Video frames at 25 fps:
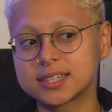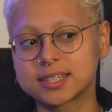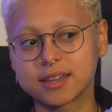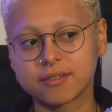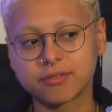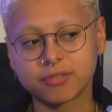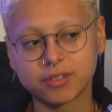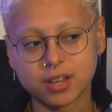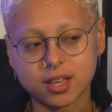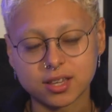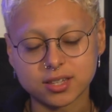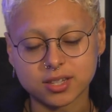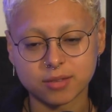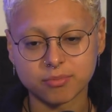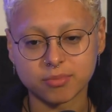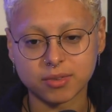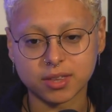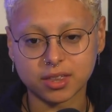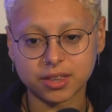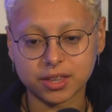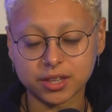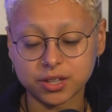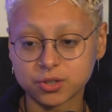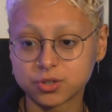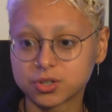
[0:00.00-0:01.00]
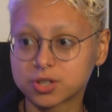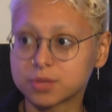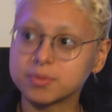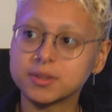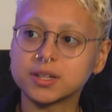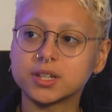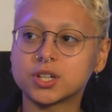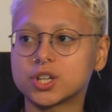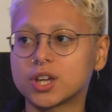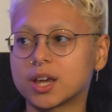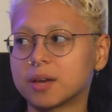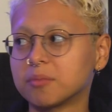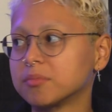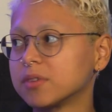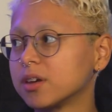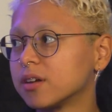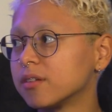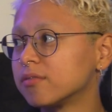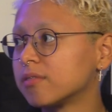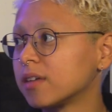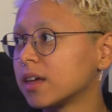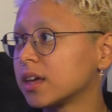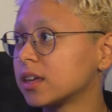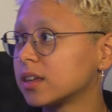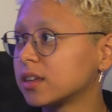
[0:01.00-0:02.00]
definitely not something you should be ashamed
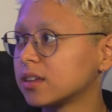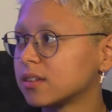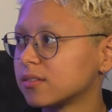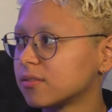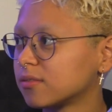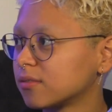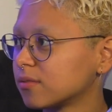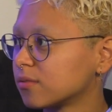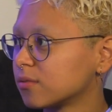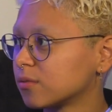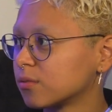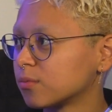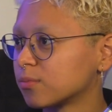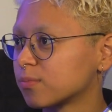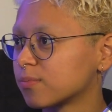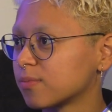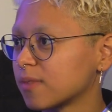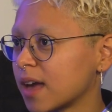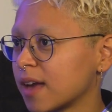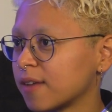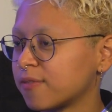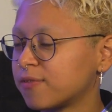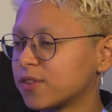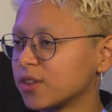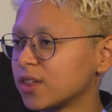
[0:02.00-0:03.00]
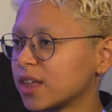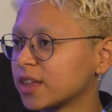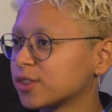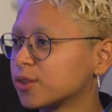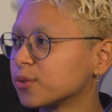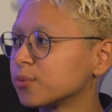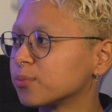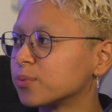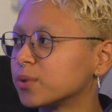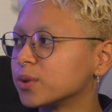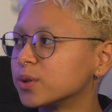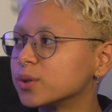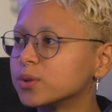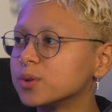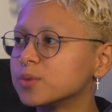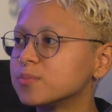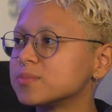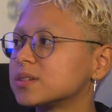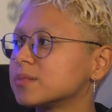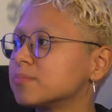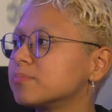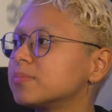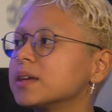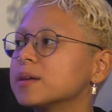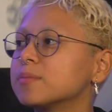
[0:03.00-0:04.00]
of. I feel like the rooms
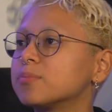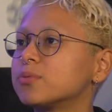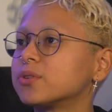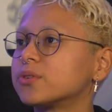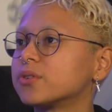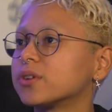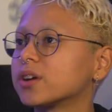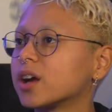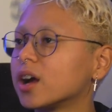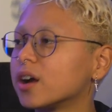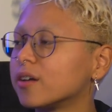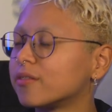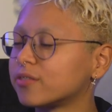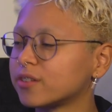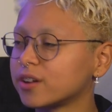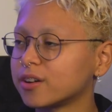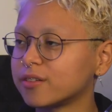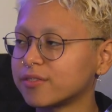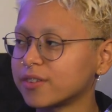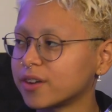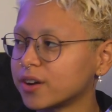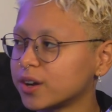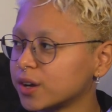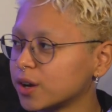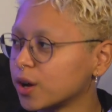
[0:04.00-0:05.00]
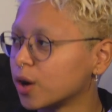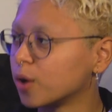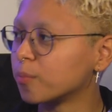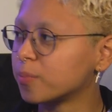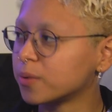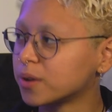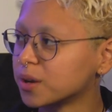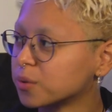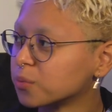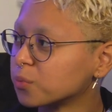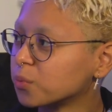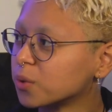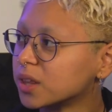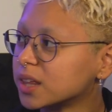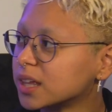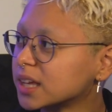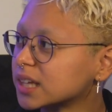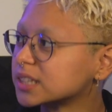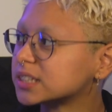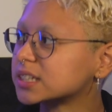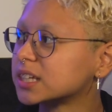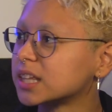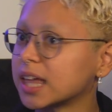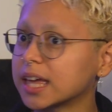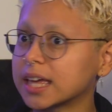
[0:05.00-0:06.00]
and people in recovery are very open and
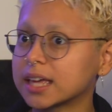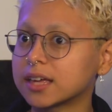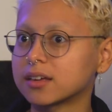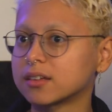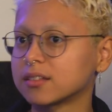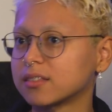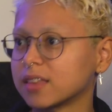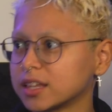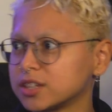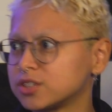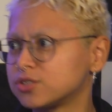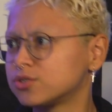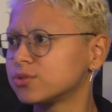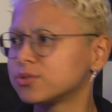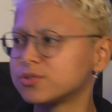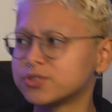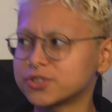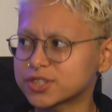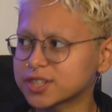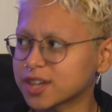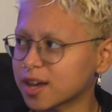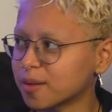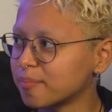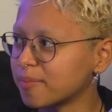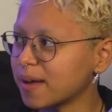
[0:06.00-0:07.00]
willing to dude, just come